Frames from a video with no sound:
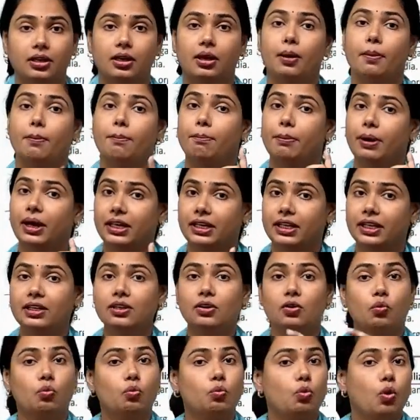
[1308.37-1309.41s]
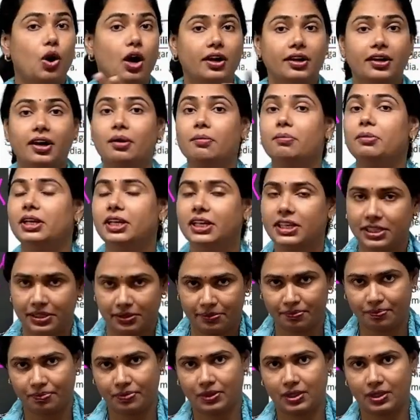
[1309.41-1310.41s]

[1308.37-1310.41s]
but in water medium,